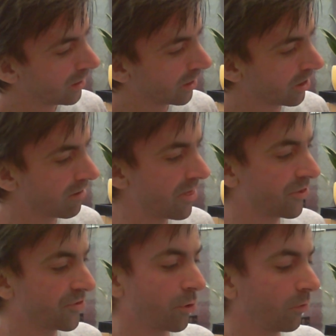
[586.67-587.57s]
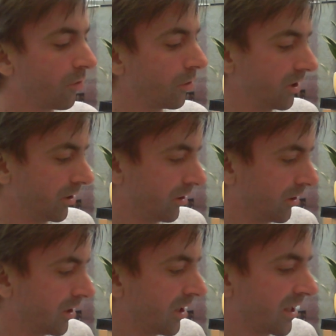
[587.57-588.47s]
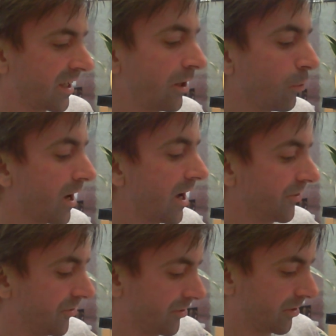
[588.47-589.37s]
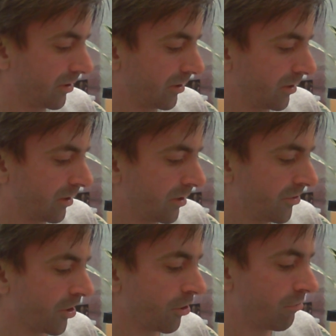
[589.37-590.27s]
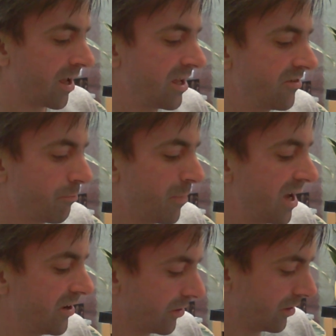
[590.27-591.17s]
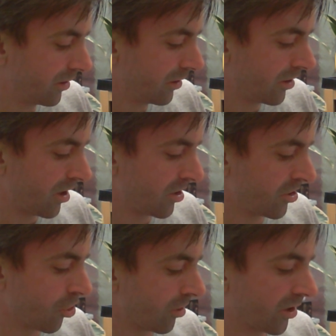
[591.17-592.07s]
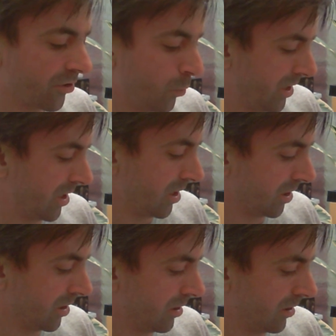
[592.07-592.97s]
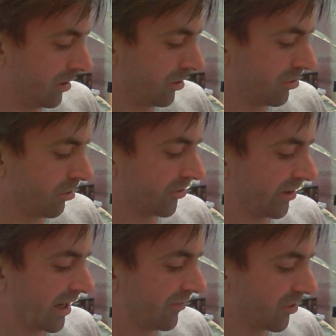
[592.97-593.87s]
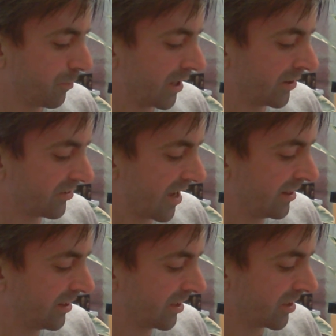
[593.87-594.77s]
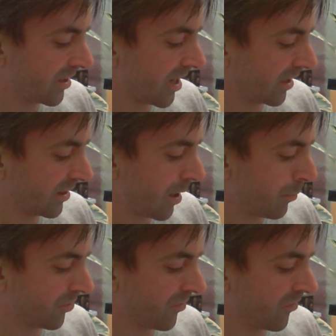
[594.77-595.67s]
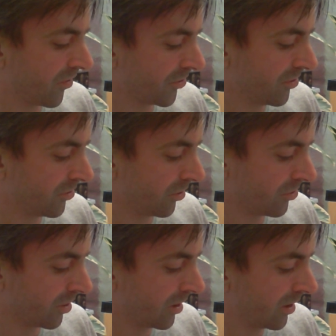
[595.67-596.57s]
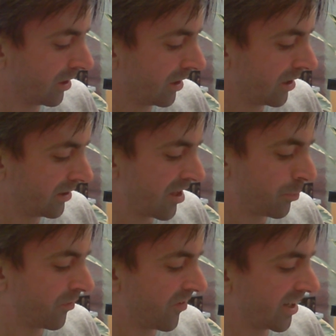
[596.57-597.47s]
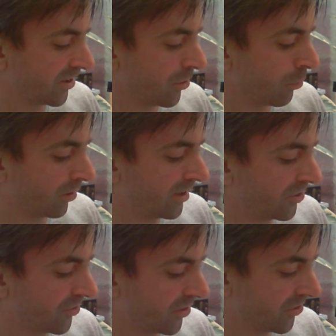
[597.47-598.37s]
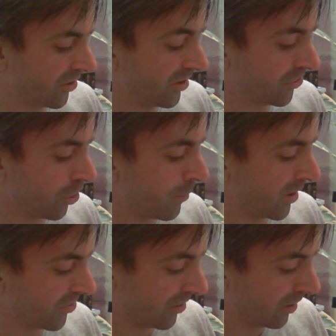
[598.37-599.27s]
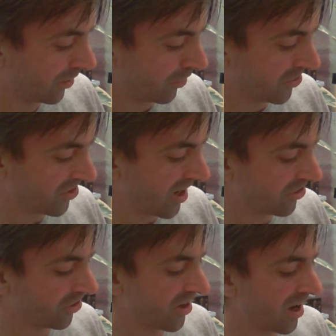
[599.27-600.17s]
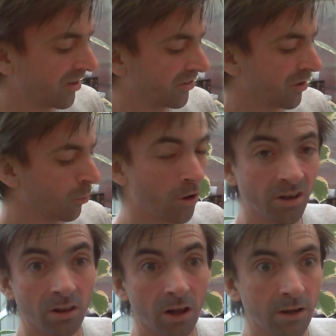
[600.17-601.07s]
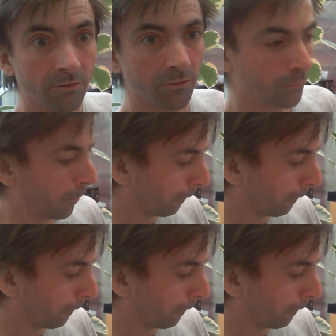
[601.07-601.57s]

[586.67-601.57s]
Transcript: Kareth Solvoid, Gallogast, the Grave Maiden, and Yorick the Wicked. Yorick's life as a bandit ended in the dank depths of a forgotten dungeon. Death provided no release for his torments, for his chains are as heavy as they were in life.